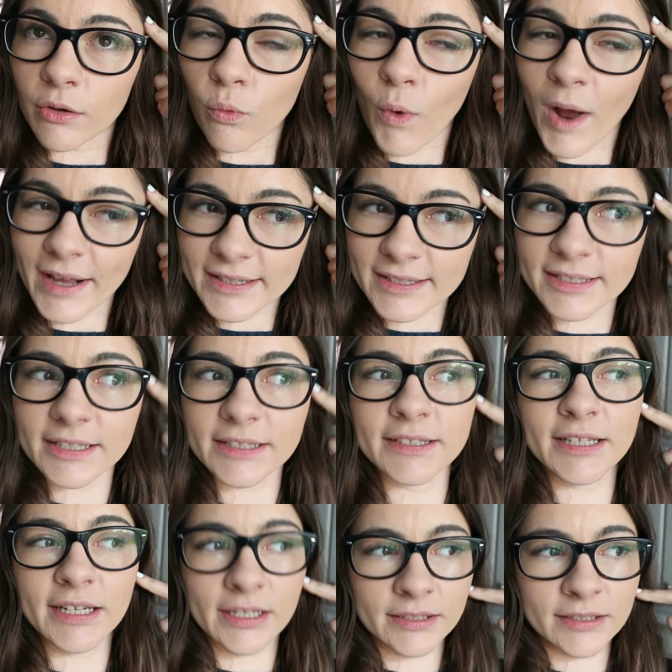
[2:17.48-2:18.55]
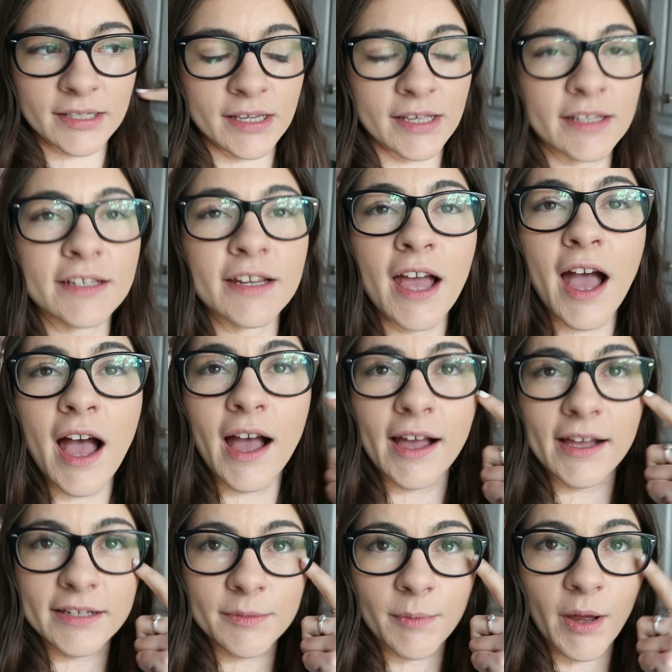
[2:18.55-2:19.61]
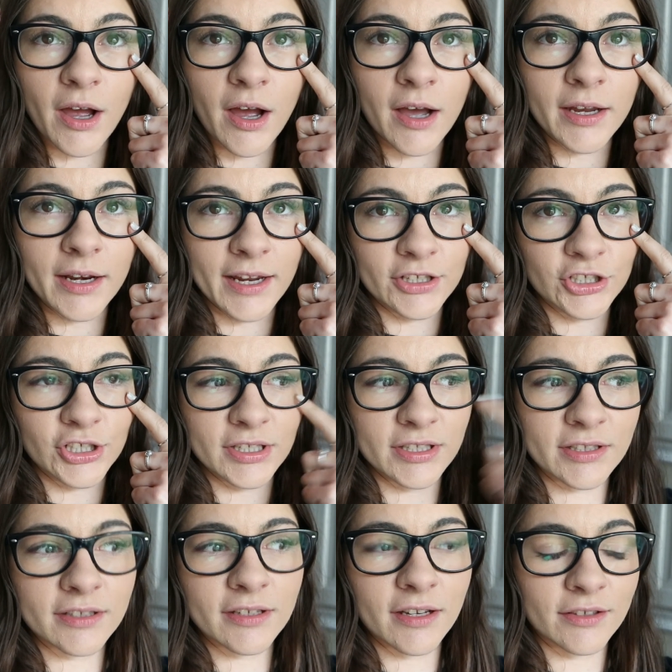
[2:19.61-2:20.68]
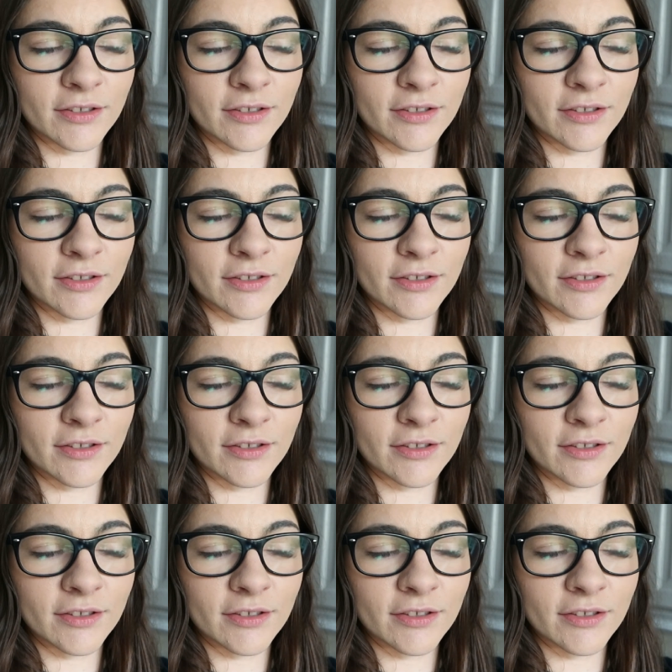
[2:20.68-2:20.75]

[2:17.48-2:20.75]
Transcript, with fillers: waxed and tinted and my eyelashes